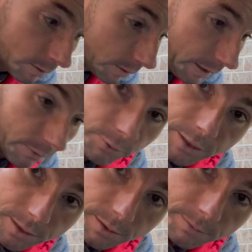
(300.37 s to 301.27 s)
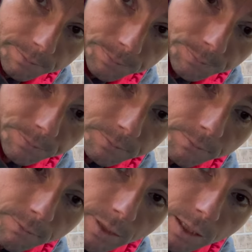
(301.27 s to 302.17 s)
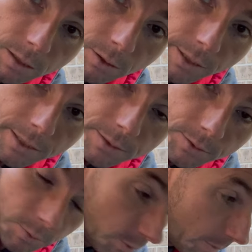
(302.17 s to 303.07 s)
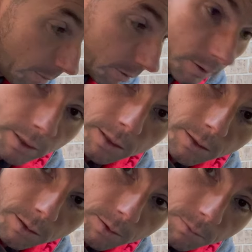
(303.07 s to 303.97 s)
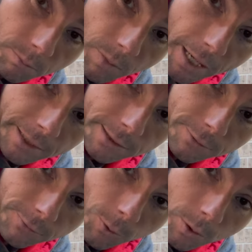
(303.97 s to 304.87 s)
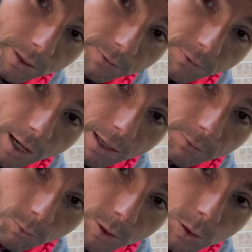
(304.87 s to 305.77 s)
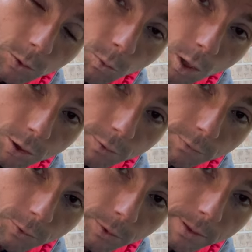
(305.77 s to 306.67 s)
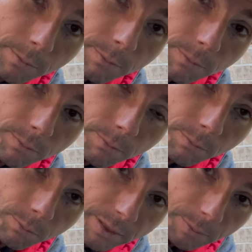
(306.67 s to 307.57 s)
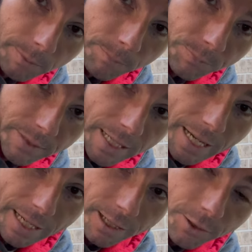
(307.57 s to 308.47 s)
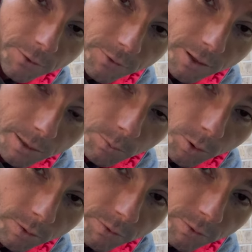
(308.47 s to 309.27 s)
it freezes. All right, so remember, minus 45 windshield washer fluid minimum. And another very important